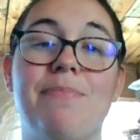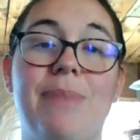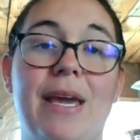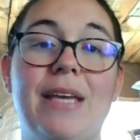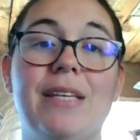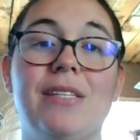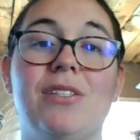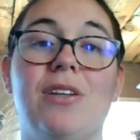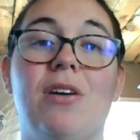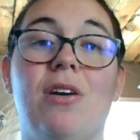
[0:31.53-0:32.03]

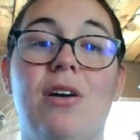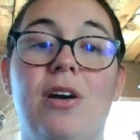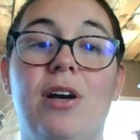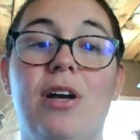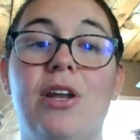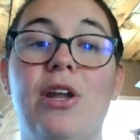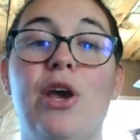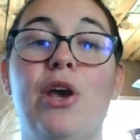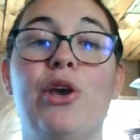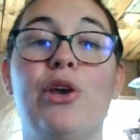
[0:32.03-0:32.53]
based
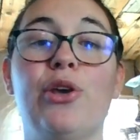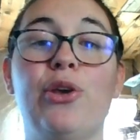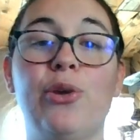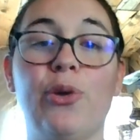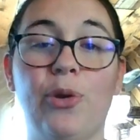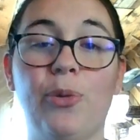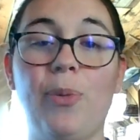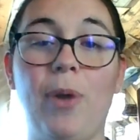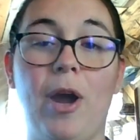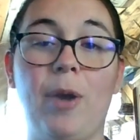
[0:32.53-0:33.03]
on
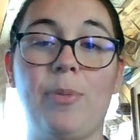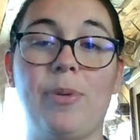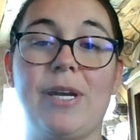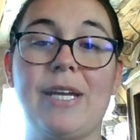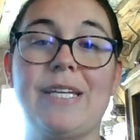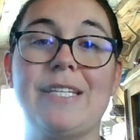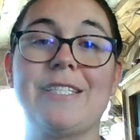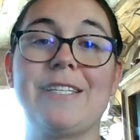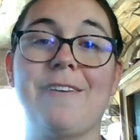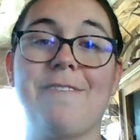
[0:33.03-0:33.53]
your
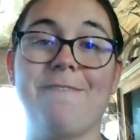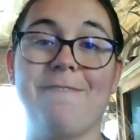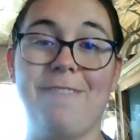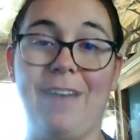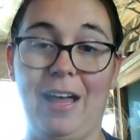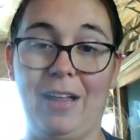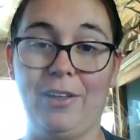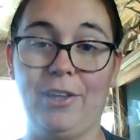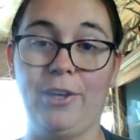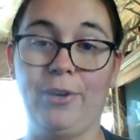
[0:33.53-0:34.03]
property's
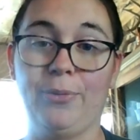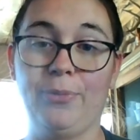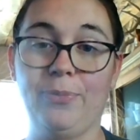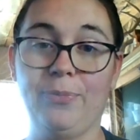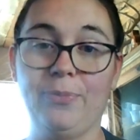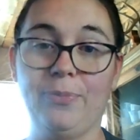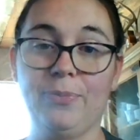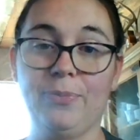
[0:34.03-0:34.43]
value.